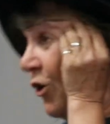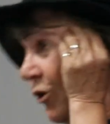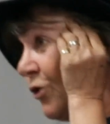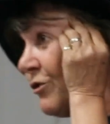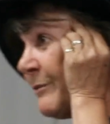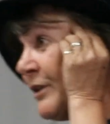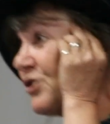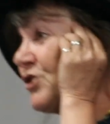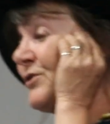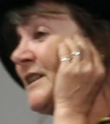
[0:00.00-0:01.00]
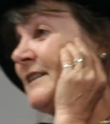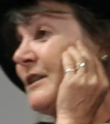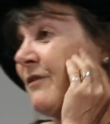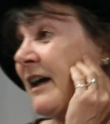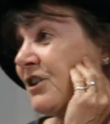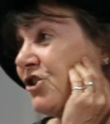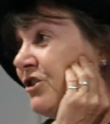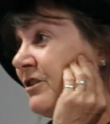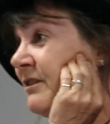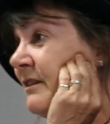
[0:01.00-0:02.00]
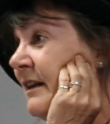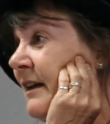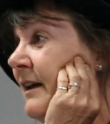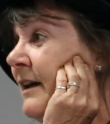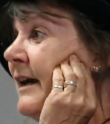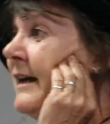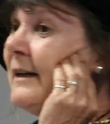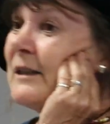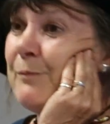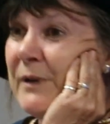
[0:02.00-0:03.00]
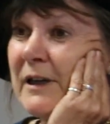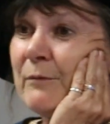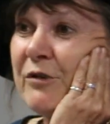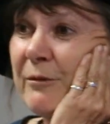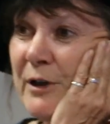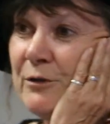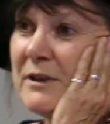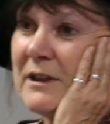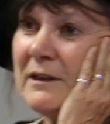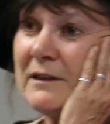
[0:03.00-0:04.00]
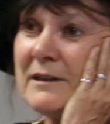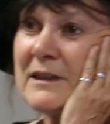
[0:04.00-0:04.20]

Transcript: or emotional satisfaction, it's being promoted